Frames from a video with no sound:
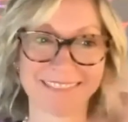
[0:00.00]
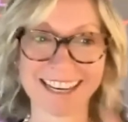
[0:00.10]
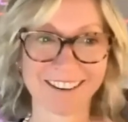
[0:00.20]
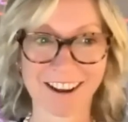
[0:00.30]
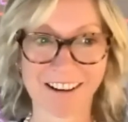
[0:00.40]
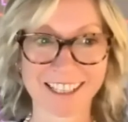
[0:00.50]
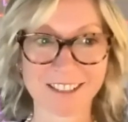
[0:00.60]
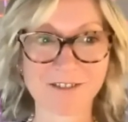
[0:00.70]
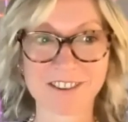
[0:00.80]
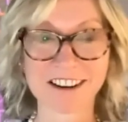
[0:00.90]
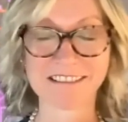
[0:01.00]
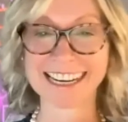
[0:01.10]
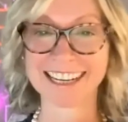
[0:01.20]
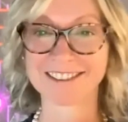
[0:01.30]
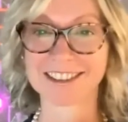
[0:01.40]
you know, our extraordinary
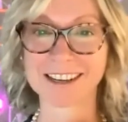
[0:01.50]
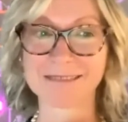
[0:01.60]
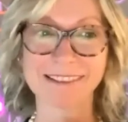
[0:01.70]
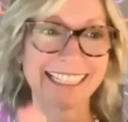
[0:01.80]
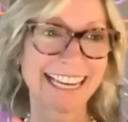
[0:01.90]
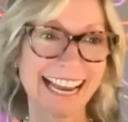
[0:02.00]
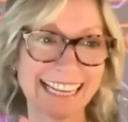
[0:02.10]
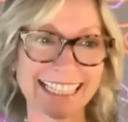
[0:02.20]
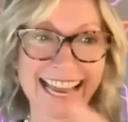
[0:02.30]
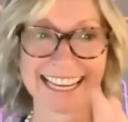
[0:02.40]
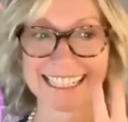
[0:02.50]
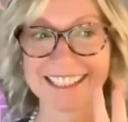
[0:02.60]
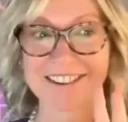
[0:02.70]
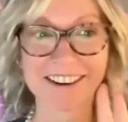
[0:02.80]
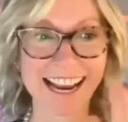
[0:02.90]
leadership and Alexei and
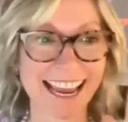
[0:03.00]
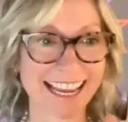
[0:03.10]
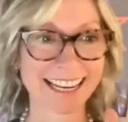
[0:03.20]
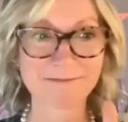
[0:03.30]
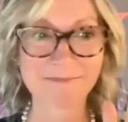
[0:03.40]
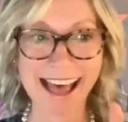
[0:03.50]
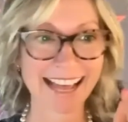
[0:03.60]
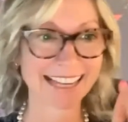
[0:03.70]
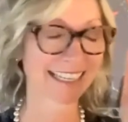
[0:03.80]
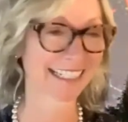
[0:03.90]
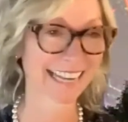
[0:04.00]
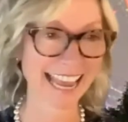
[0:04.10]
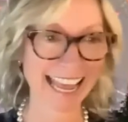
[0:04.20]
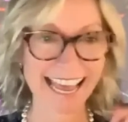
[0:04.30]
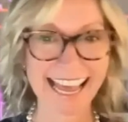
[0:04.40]
Sergey and Matt and
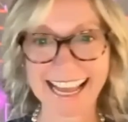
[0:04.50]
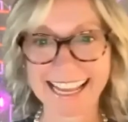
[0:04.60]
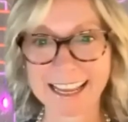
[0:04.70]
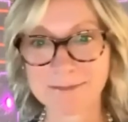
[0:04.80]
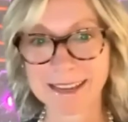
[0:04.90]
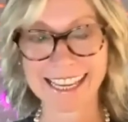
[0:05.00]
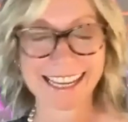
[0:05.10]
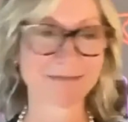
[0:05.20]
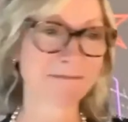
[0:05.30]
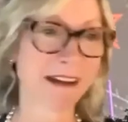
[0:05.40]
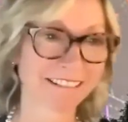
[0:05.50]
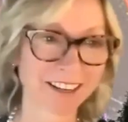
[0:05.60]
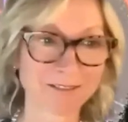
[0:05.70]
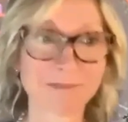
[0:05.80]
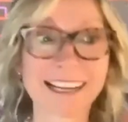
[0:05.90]
uh, Ibi and
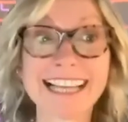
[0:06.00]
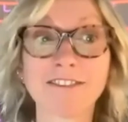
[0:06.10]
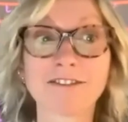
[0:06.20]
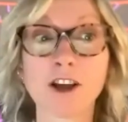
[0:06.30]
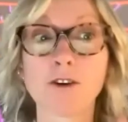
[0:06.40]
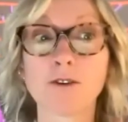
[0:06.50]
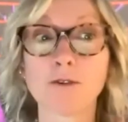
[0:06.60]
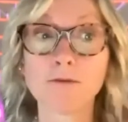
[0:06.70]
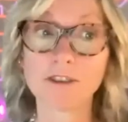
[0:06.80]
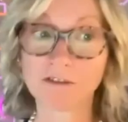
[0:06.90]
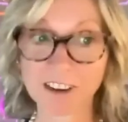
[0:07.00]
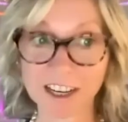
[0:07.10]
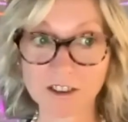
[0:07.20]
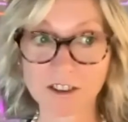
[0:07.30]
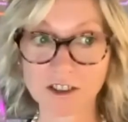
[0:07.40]
Mario and myself would
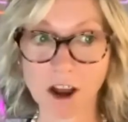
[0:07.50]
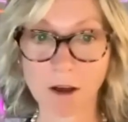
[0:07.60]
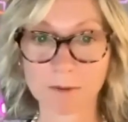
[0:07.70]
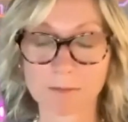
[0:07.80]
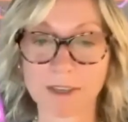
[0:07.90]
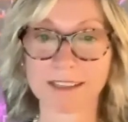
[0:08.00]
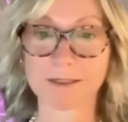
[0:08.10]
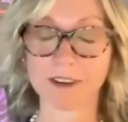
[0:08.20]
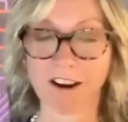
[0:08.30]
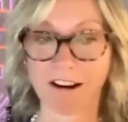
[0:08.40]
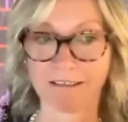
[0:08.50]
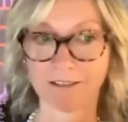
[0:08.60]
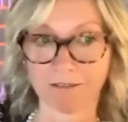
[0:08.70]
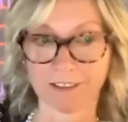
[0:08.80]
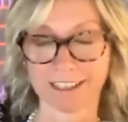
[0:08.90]
finish the job because we are
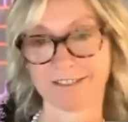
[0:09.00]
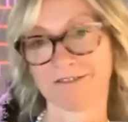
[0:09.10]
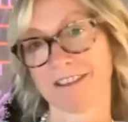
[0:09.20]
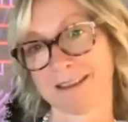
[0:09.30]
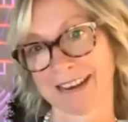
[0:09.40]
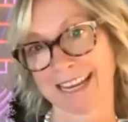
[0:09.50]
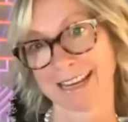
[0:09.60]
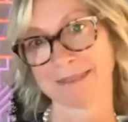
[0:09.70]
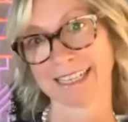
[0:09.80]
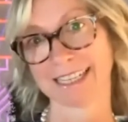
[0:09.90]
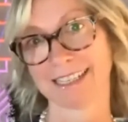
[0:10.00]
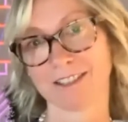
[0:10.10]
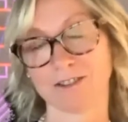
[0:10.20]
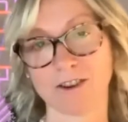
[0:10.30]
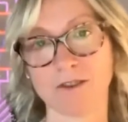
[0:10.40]
all extremely committed
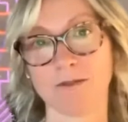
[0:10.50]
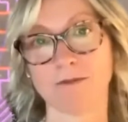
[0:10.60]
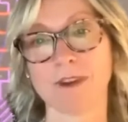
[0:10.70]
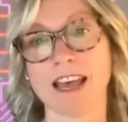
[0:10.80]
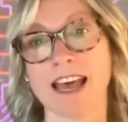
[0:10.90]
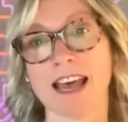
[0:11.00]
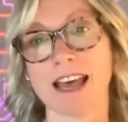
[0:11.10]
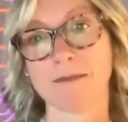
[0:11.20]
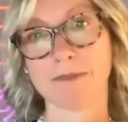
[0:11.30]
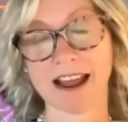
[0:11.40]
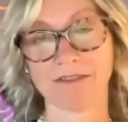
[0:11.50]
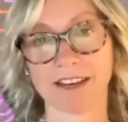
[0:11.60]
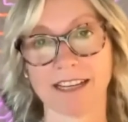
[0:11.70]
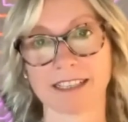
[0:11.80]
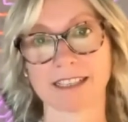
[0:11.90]
to a
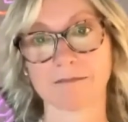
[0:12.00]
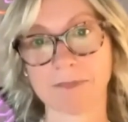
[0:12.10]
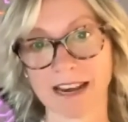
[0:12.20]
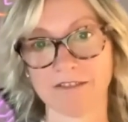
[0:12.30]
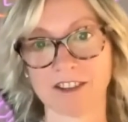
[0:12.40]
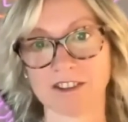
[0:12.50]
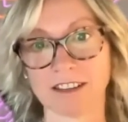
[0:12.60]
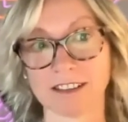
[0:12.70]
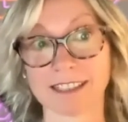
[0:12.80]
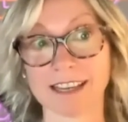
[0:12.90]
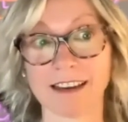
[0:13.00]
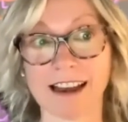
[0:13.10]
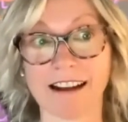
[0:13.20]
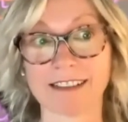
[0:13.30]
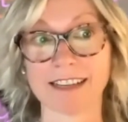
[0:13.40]
benevolent, beneficial
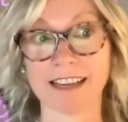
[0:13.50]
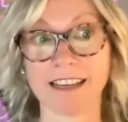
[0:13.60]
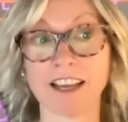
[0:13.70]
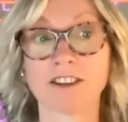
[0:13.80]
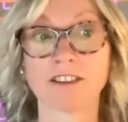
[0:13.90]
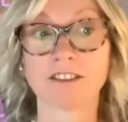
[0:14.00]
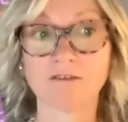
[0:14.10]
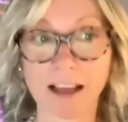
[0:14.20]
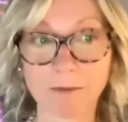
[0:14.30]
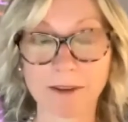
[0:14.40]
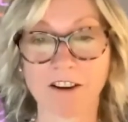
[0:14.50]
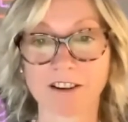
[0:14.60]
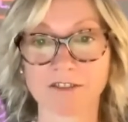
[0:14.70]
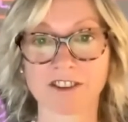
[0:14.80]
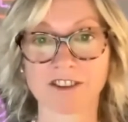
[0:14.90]
singularity, to developing
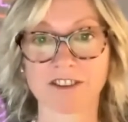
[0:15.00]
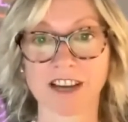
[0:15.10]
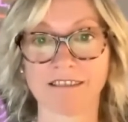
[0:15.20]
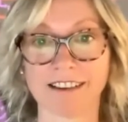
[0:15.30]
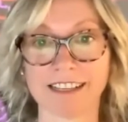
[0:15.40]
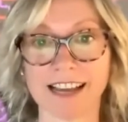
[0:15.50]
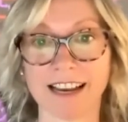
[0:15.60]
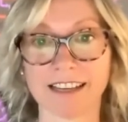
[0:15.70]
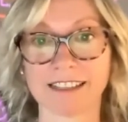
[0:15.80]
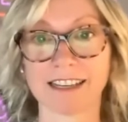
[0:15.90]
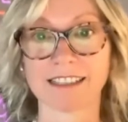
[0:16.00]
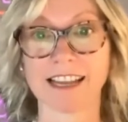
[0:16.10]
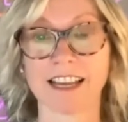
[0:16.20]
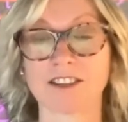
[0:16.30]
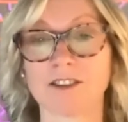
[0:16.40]
artificial general intelligence,
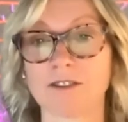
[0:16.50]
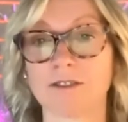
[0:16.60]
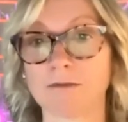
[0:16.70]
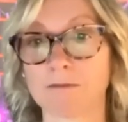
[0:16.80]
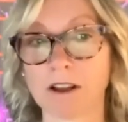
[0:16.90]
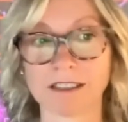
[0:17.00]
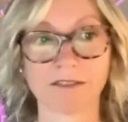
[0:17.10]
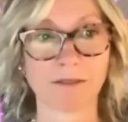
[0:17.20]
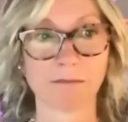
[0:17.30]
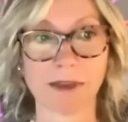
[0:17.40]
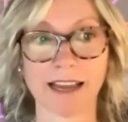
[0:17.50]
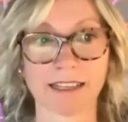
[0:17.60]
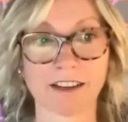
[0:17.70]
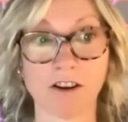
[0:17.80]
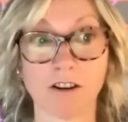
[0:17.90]
to positive
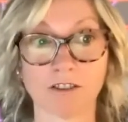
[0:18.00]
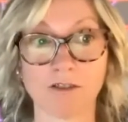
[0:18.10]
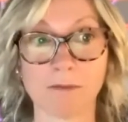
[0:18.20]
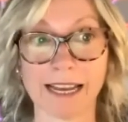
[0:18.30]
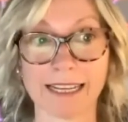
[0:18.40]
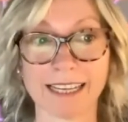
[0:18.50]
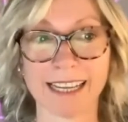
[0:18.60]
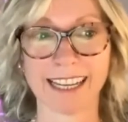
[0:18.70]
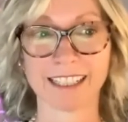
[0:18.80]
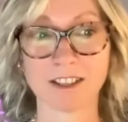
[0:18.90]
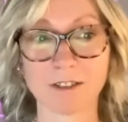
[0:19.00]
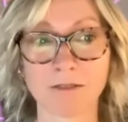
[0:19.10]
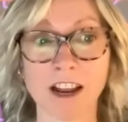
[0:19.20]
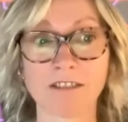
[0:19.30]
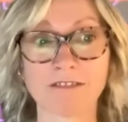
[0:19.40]
impact on humanity, and to
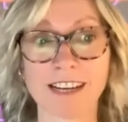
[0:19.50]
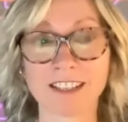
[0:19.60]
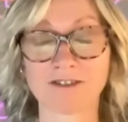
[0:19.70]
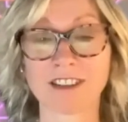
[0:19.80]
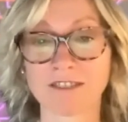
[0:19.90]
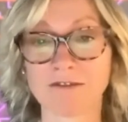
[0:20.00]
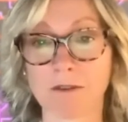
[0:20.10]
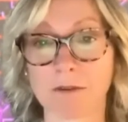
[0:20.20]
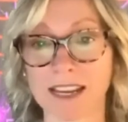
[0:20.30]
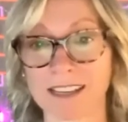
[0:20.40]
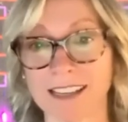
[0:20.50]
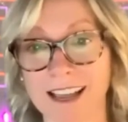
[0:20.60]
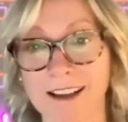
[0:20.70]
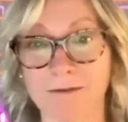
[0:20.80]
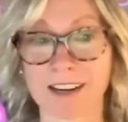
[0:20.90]
really transforming
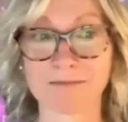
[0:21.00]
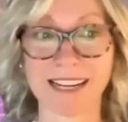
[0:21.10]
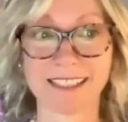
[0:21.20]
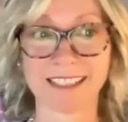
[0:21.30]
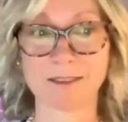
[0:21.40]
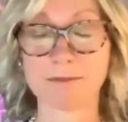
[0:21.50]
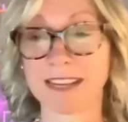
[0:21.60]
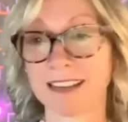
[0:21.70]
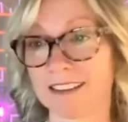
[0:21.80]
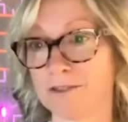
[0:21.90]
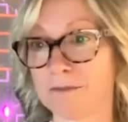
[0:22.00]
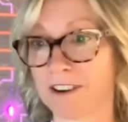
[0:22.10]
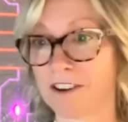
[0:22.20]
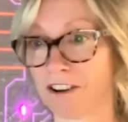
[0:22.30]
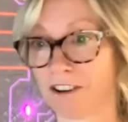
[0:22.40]
what it means to be
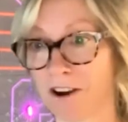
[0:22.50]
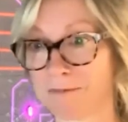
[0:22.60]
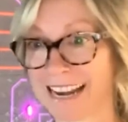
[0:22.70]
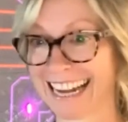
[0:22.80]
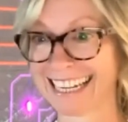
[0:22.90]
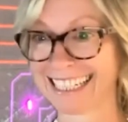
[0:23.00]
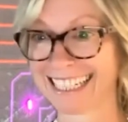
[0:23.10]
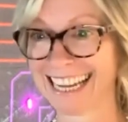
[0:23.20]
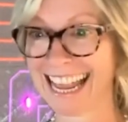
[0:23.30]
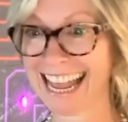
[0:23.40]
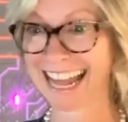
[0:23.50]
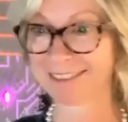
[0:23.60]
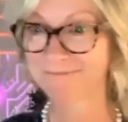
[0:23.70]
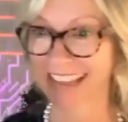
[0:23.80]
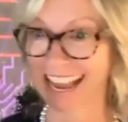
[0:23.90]
human on our planet.
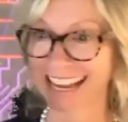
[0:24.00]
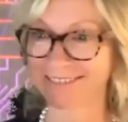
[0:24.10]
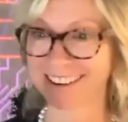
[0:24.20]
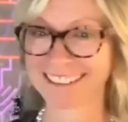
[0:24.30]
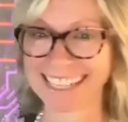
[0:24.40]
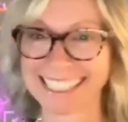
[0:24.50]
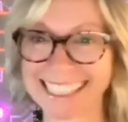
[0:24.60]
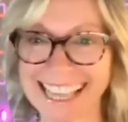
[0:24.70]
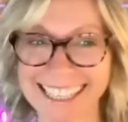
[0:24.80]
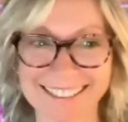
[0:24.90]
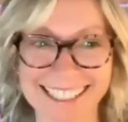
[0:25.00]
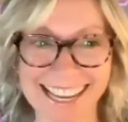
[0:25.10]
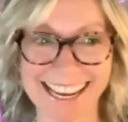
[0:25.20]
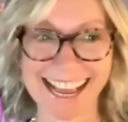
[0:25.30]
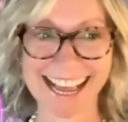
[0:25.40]
Um, hi, Waring. Thanks for
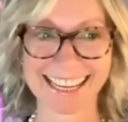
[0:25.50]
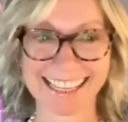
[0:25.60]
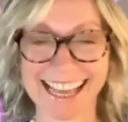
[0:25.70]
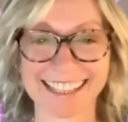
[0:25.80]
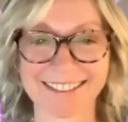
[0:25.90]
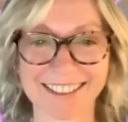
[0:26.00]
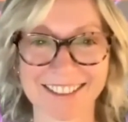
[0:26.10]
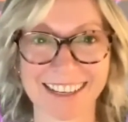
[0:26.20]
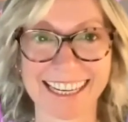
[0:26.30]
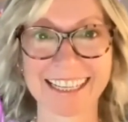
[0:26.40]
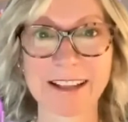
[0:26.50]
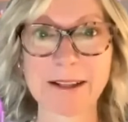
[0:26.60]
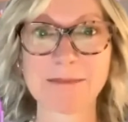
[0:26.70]
saying hi and thanks for joining.